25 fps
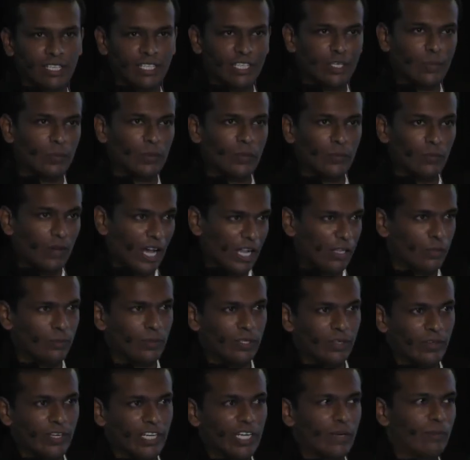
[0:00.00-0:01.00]
give me
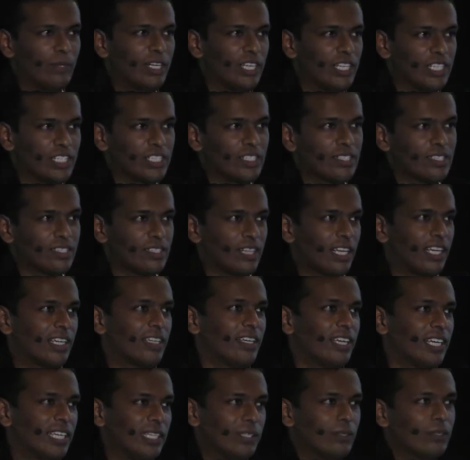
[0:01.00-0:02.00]
valuable recommendations
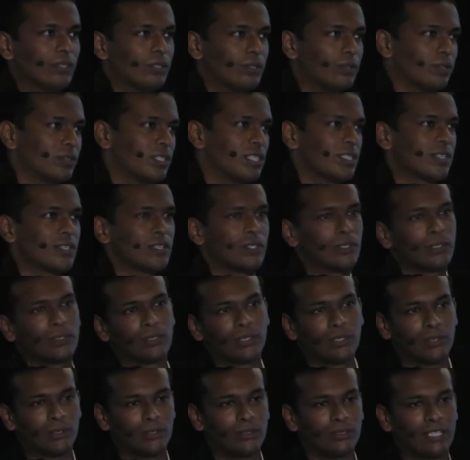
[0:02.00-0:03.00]
like, hey, you could do this, you
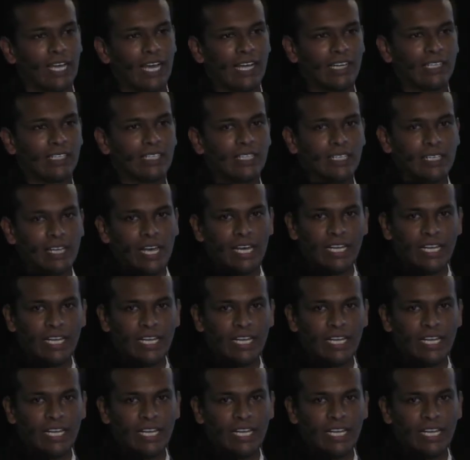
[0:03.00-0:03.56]
could do that.